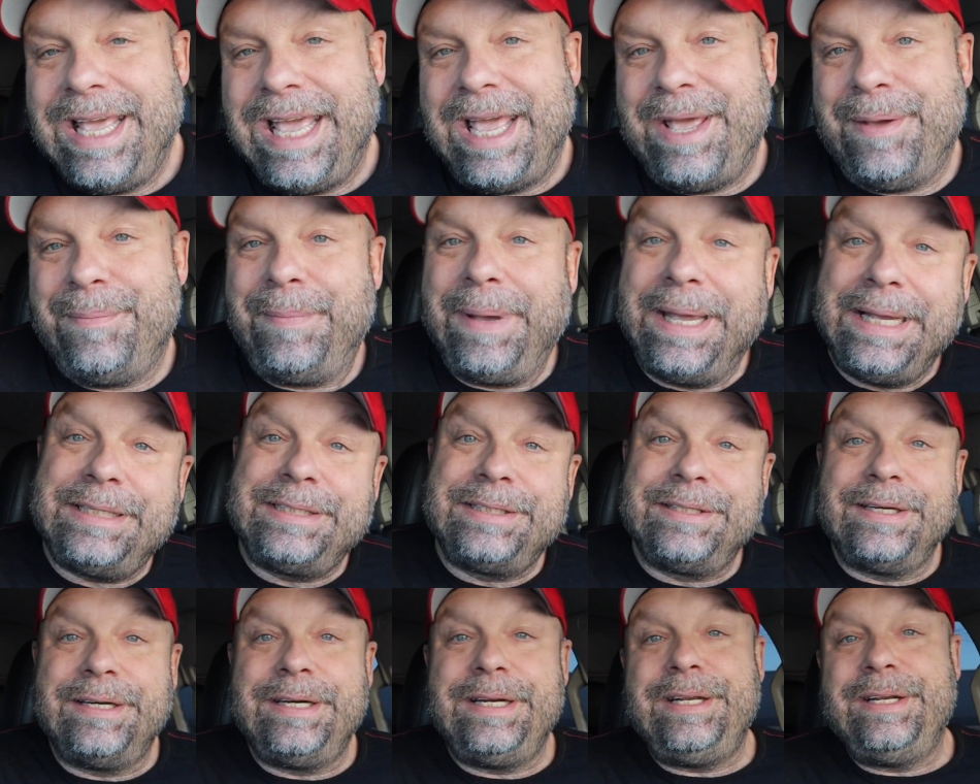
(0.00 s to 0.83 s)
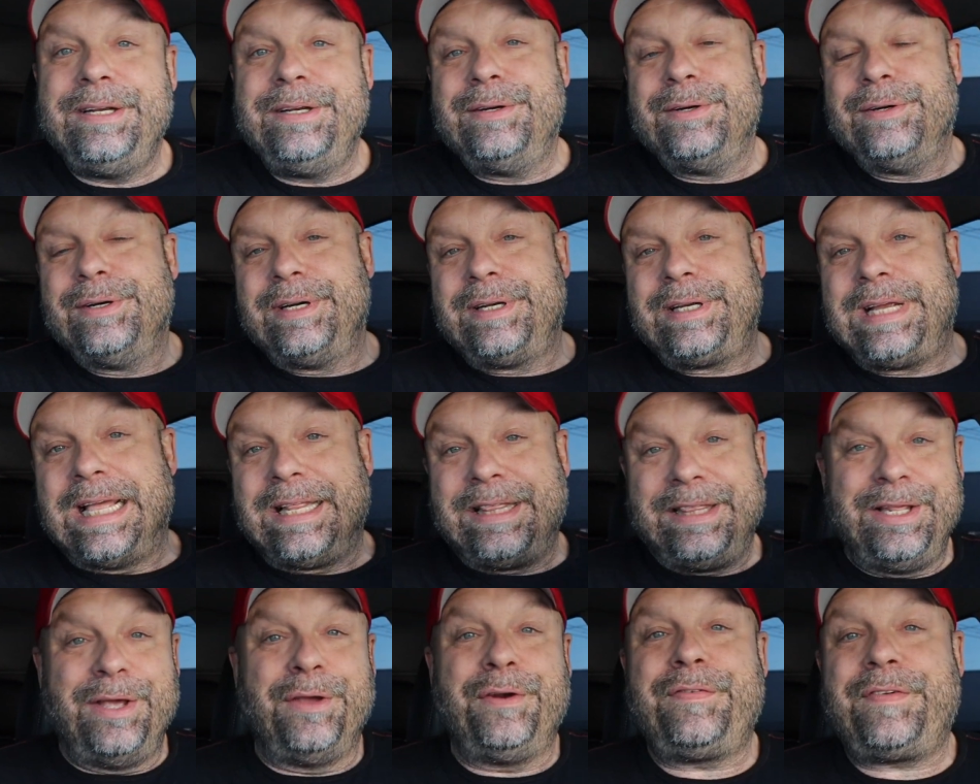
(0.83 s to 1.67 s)
And make sure you
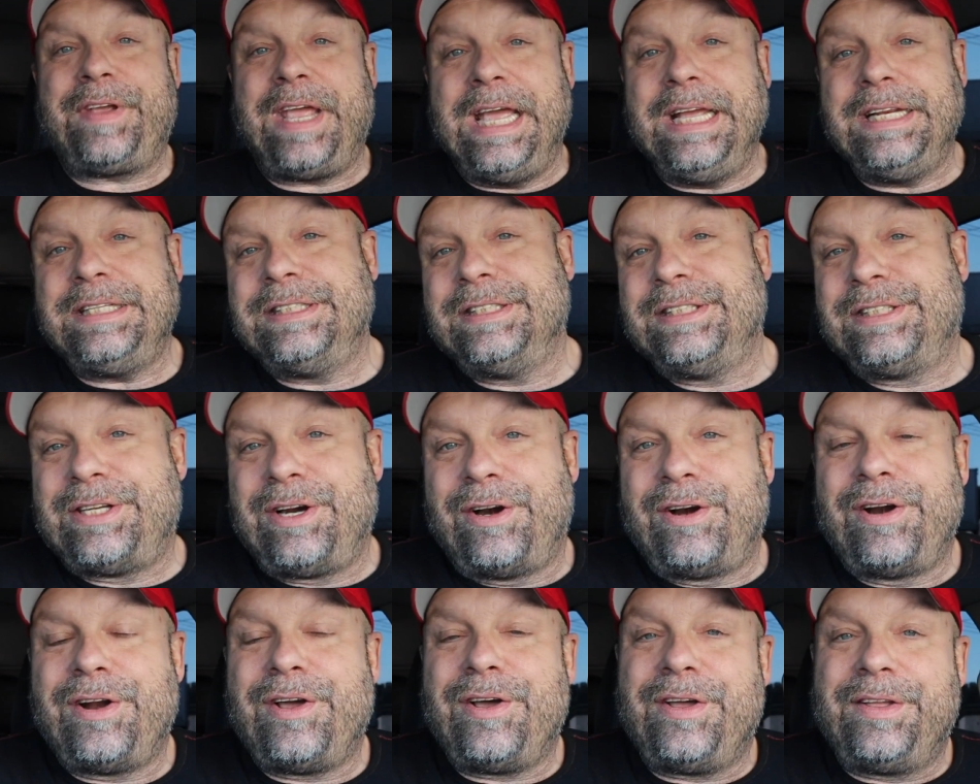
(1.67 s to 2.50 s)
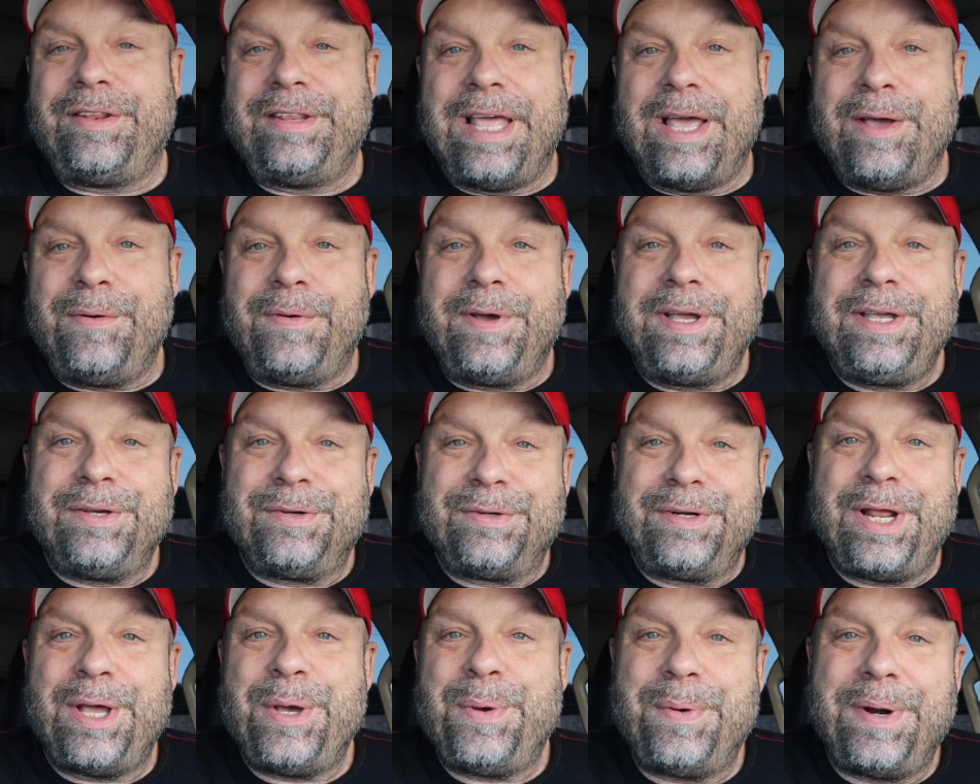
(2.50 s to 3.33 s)
got the notifications turned on. That way
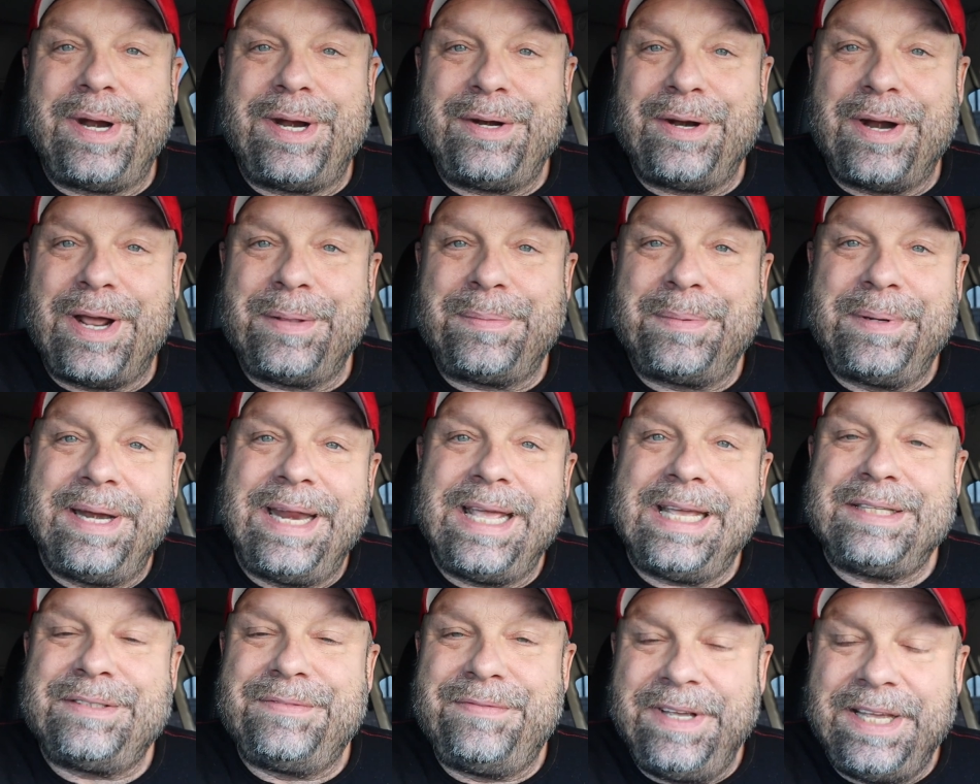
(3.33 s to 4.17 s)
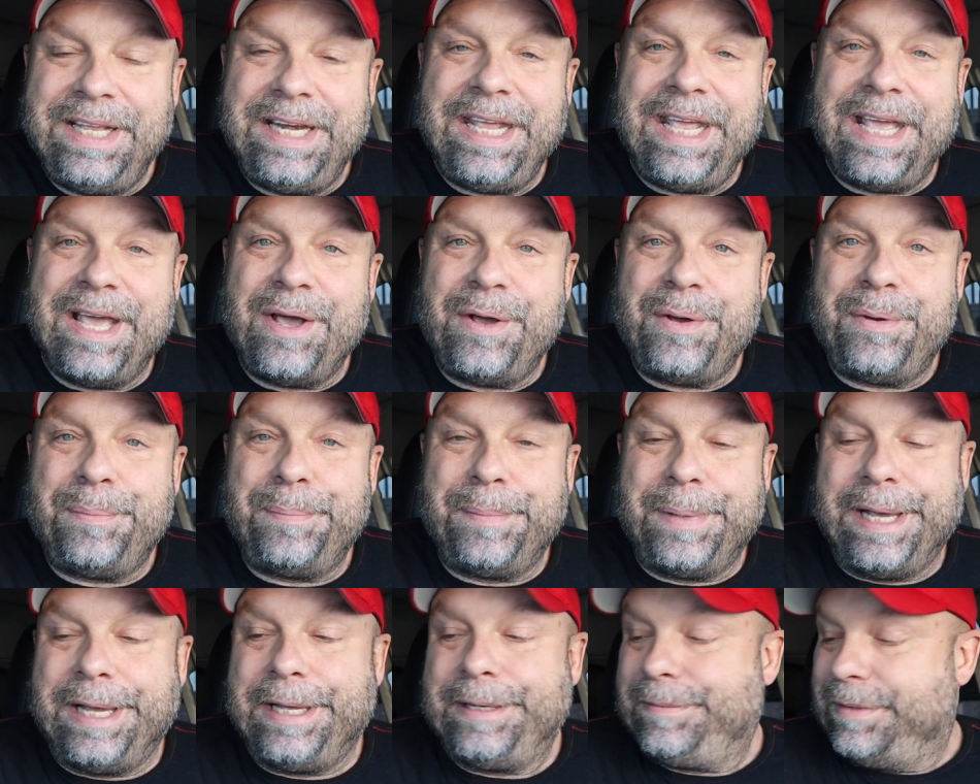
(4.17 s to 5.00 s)
you'll know when I drop the next video.
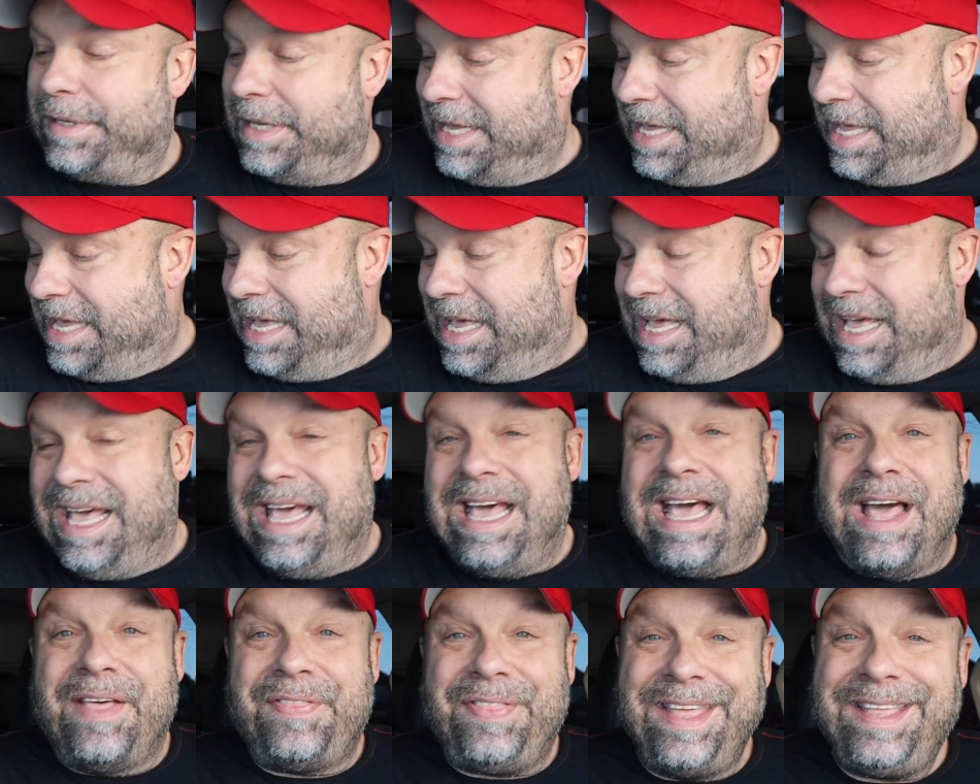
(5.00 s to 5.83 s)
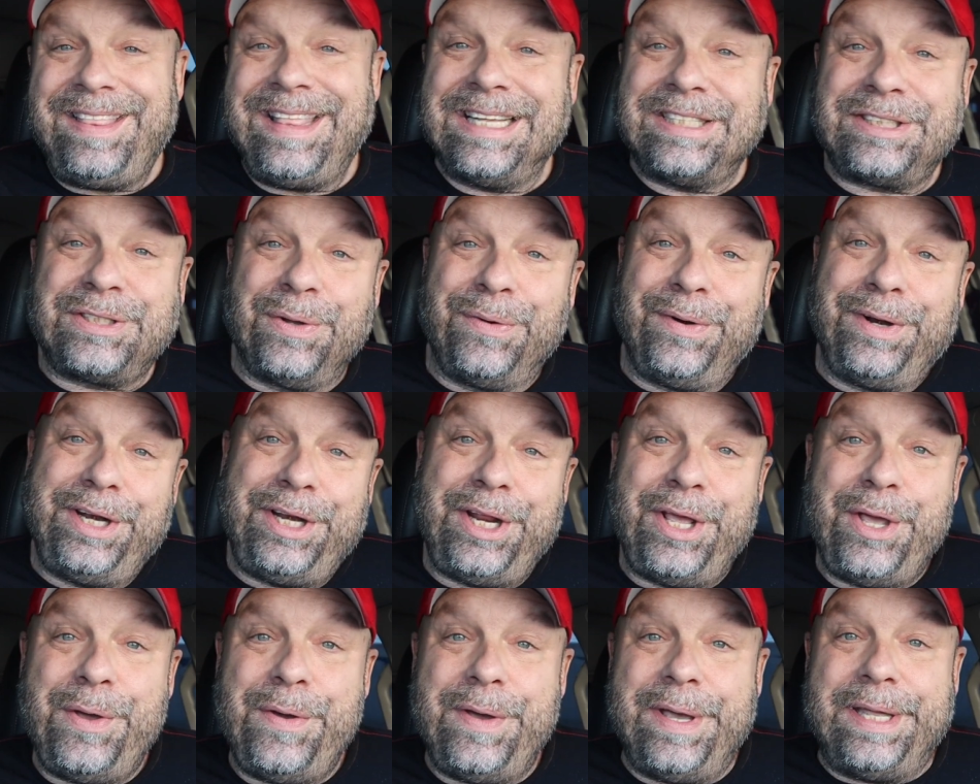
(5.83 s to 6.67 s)
But I think that's going to
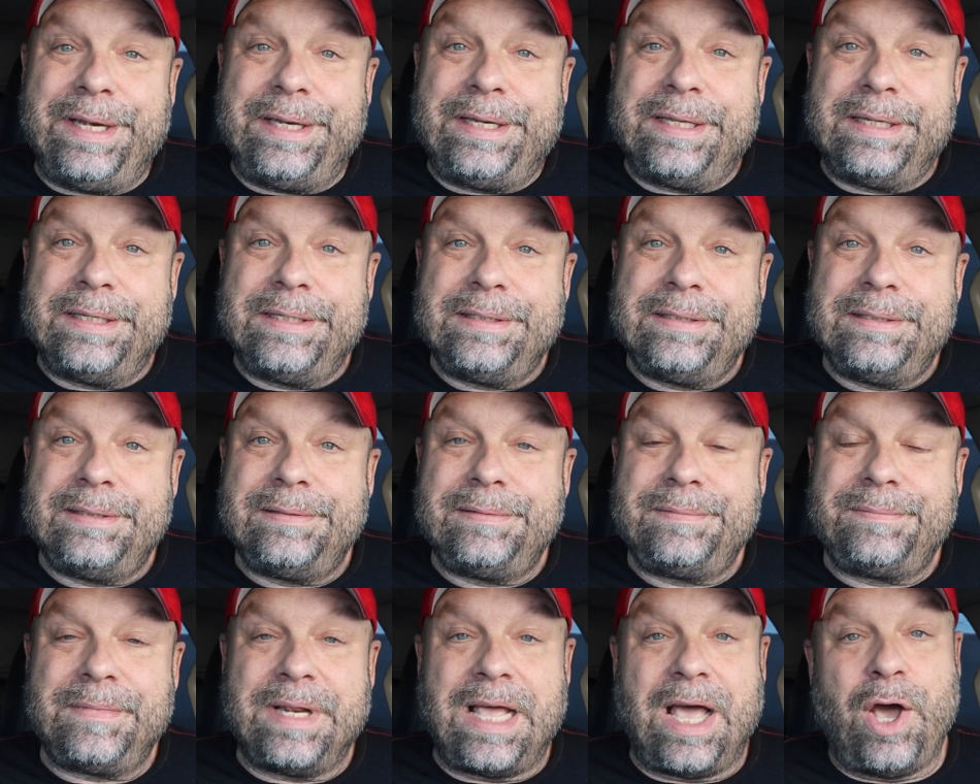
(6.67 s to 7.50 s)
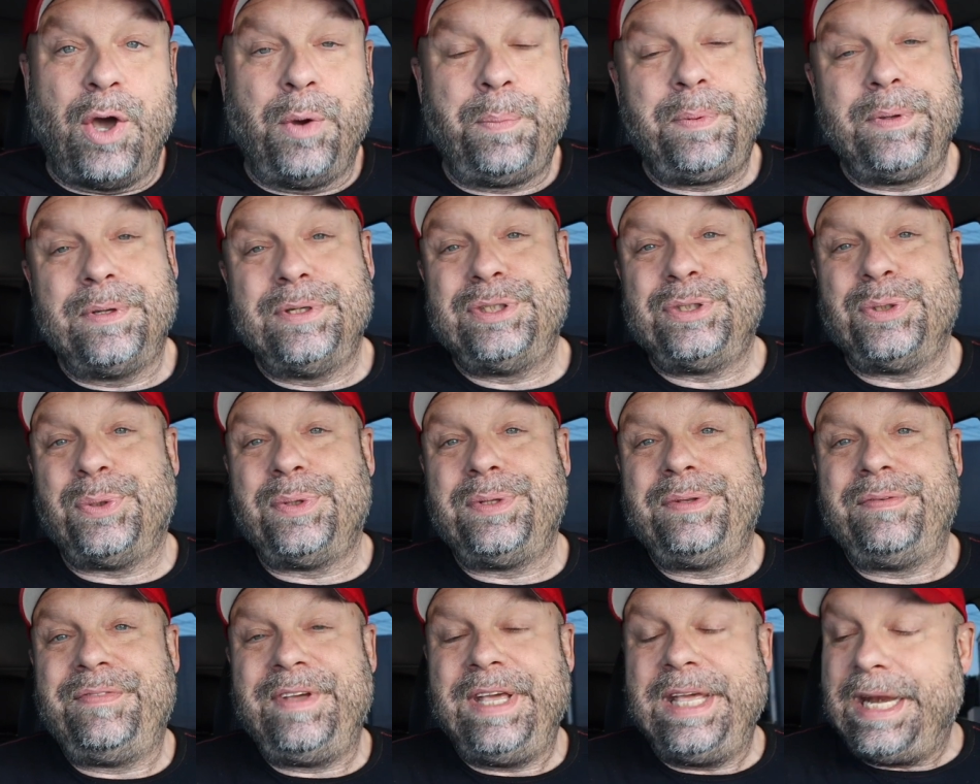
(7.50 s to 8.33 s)
do it. I hope you
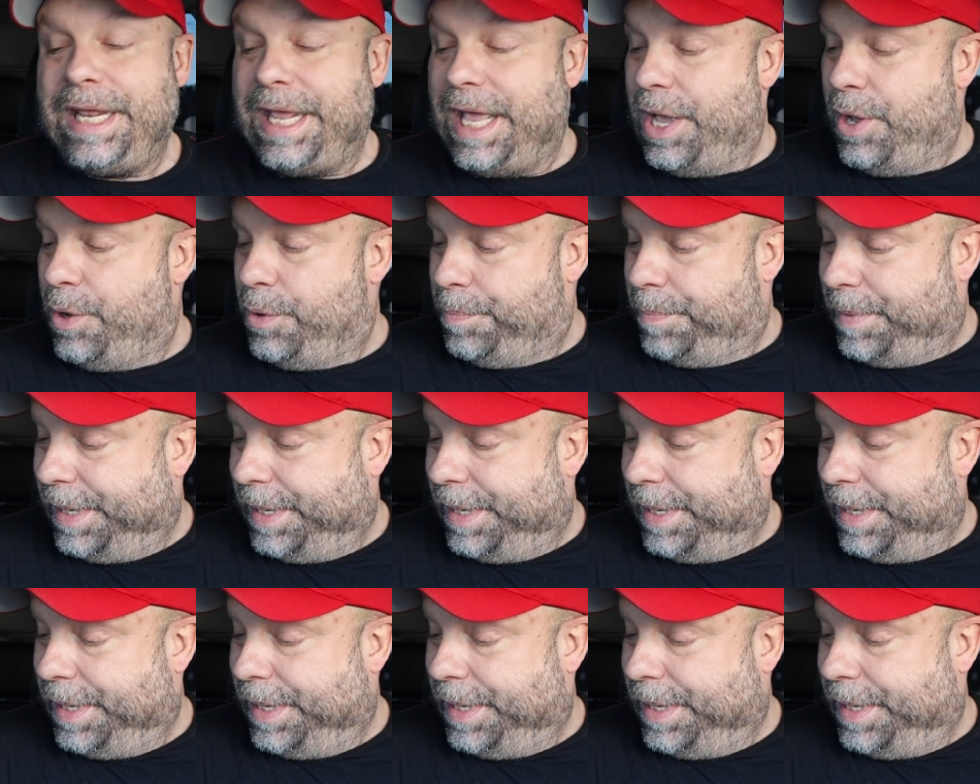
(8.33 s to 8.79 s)
enjoyed the video.